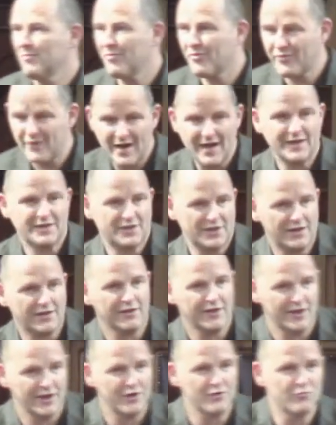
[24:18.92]

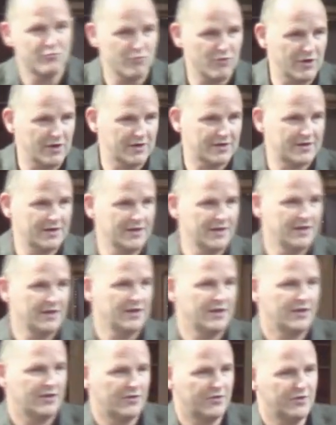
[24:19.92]
practically outworked
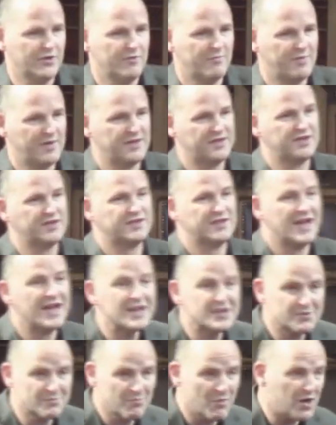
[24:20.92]
on the basis,
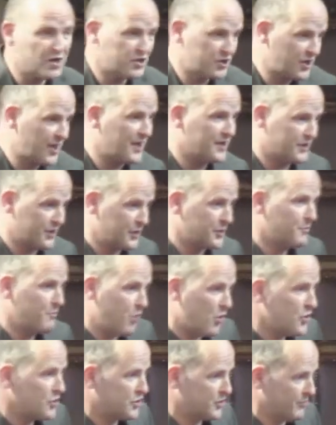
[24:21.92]
as much as is
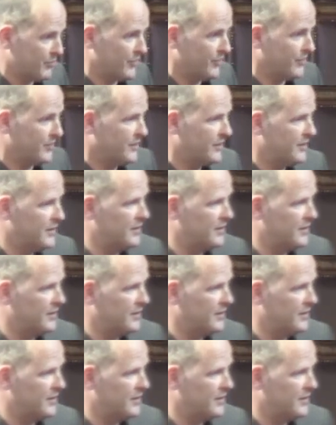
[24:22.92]
possible,